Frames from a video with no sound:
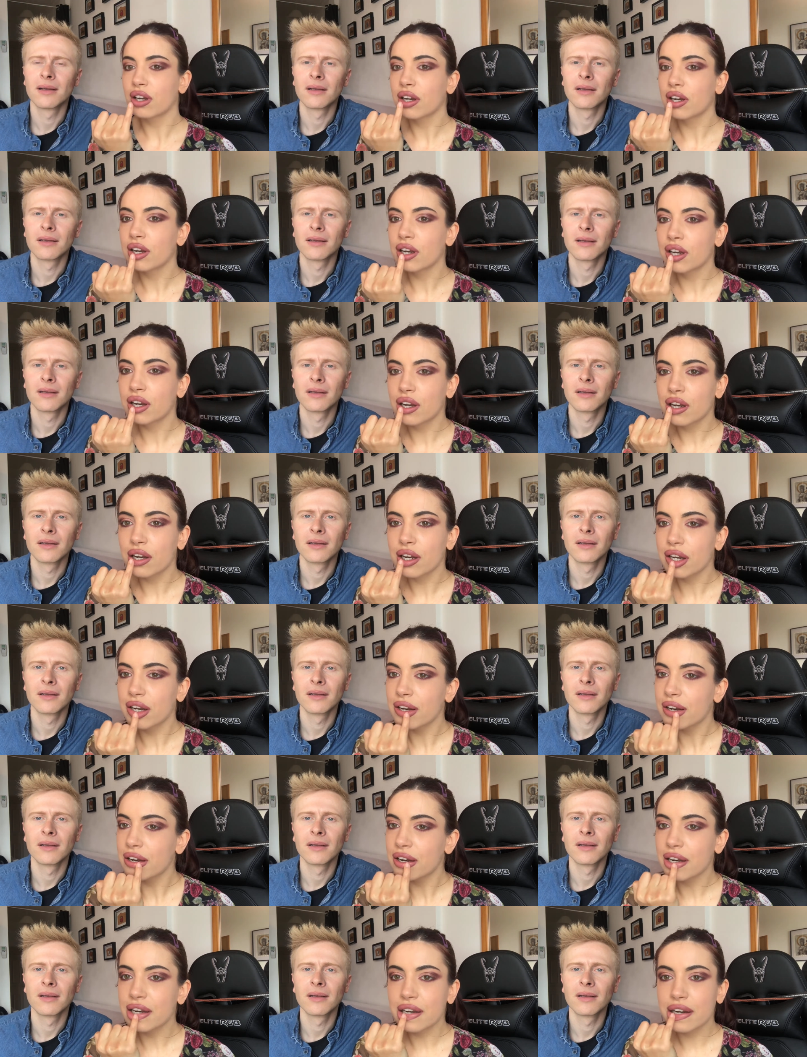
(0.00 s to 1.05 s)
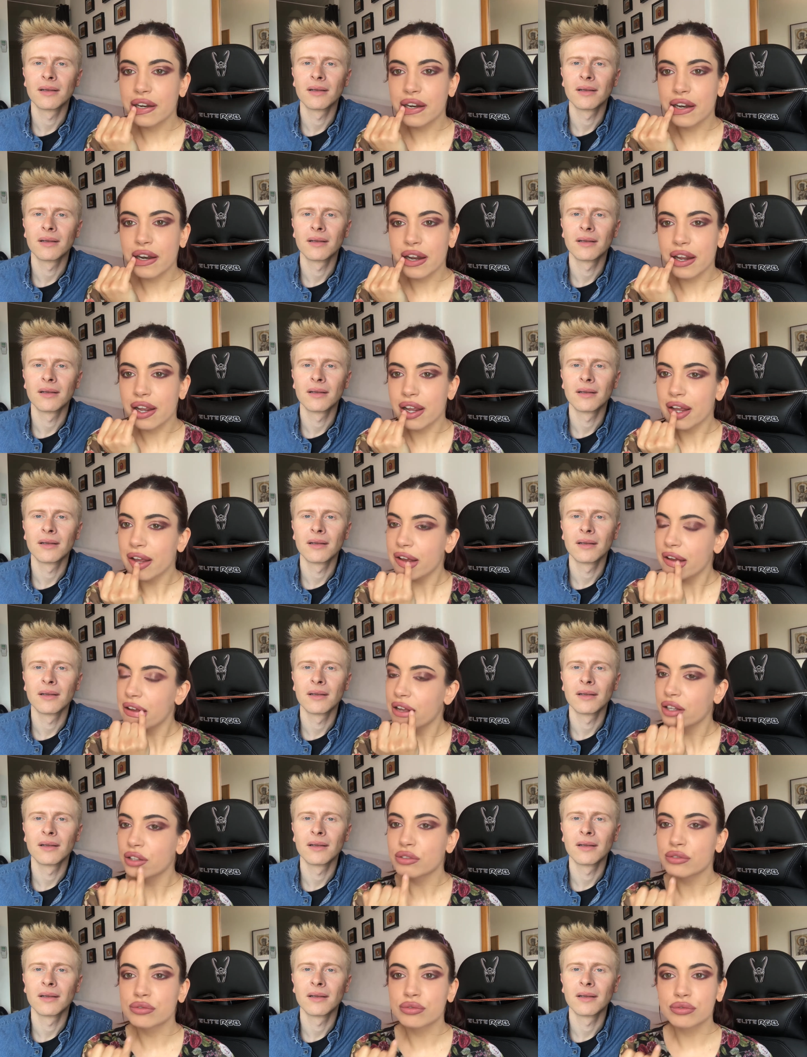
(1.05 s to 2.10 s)

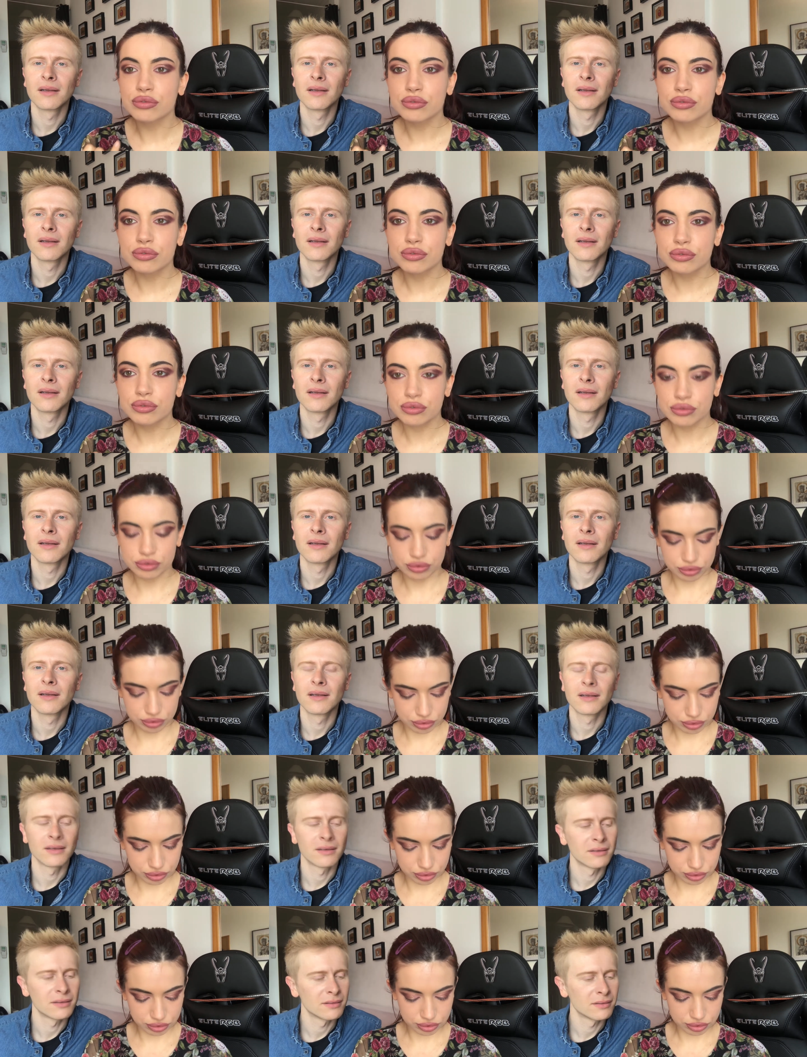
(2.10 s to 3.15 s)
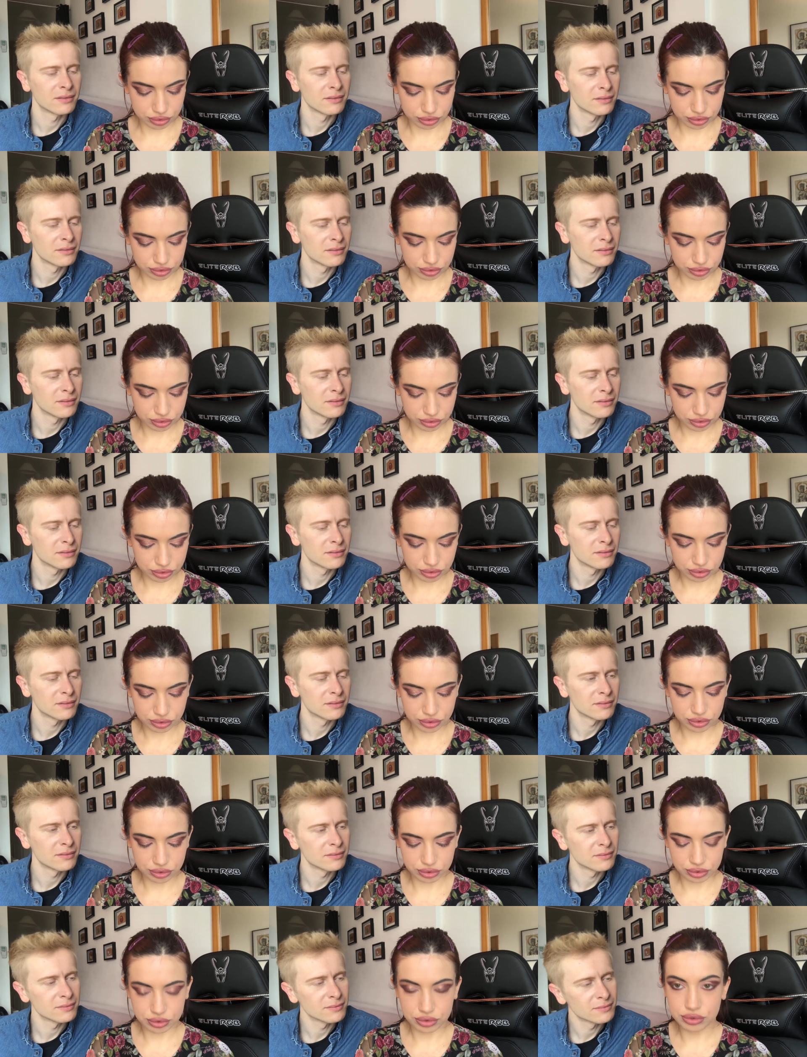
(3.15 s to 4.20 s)

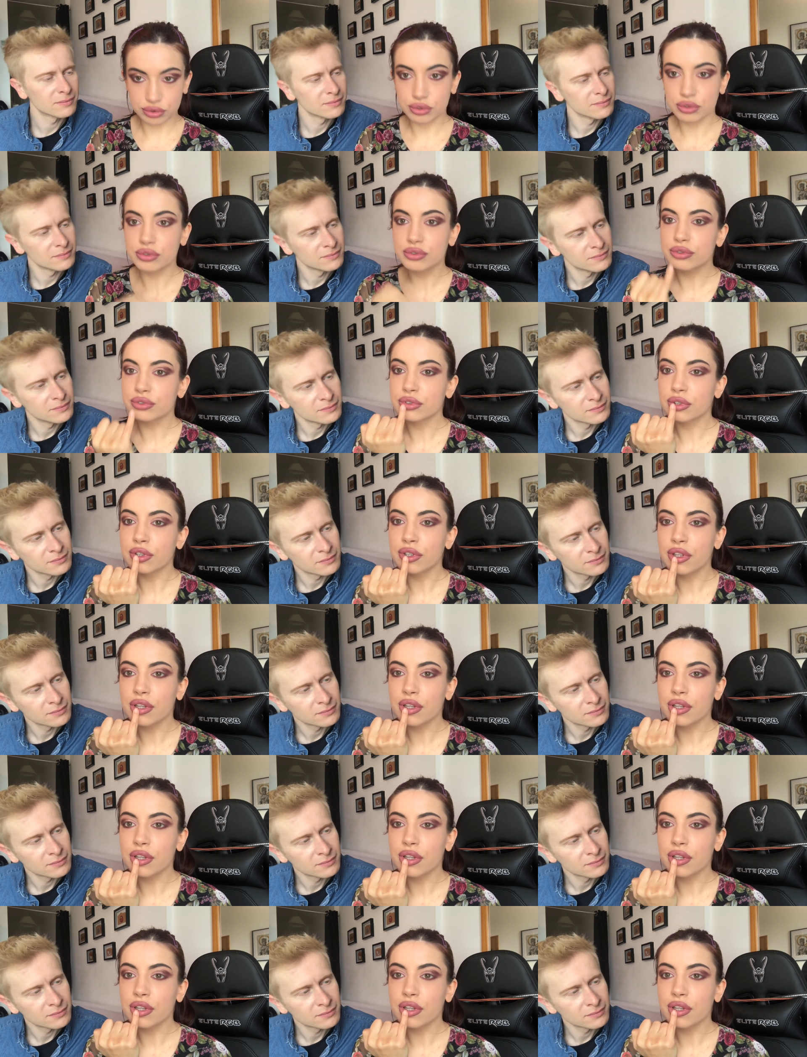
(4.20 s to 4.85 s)
Nothing is said.